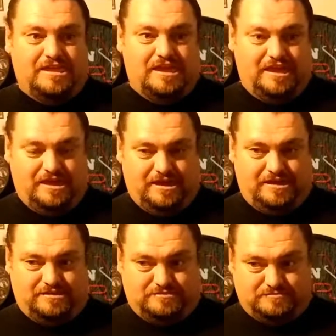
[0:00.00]

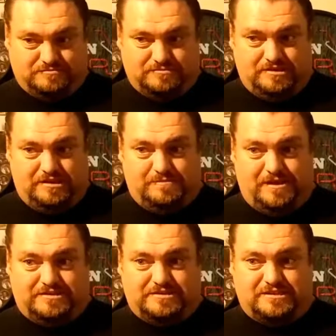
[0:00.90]
And he
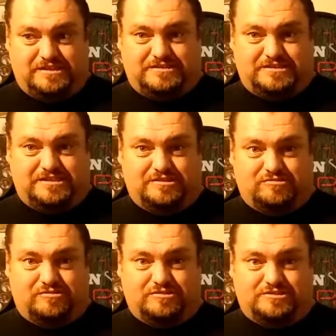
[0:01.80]
basically is sitting there
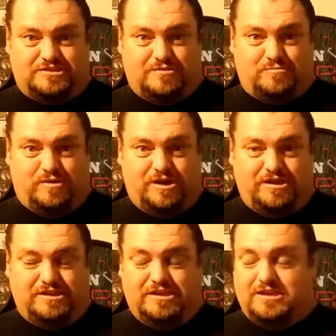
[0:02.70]
on the subway,
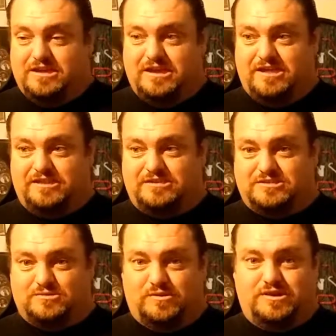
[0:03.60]
and these
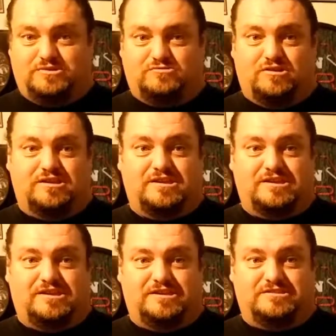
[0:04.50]
3 drunk
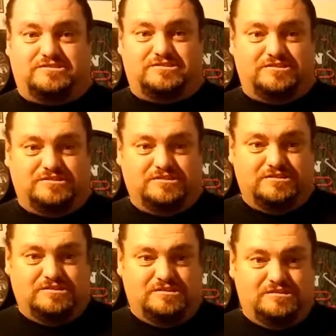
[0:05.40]
kids,
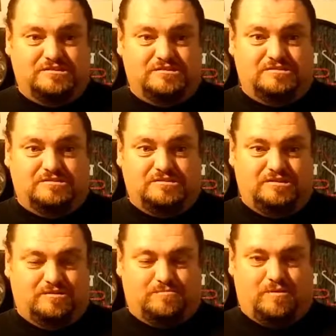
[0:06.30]

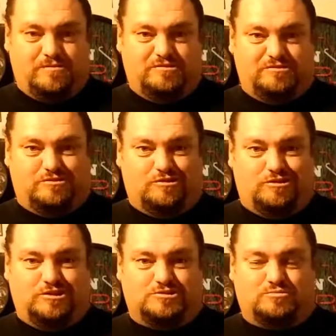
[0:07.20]
probably in their
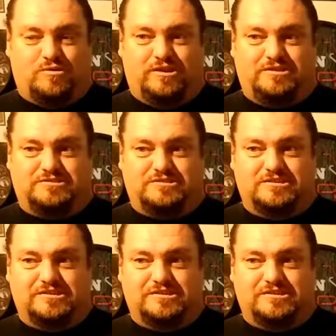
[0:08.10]
early 20s,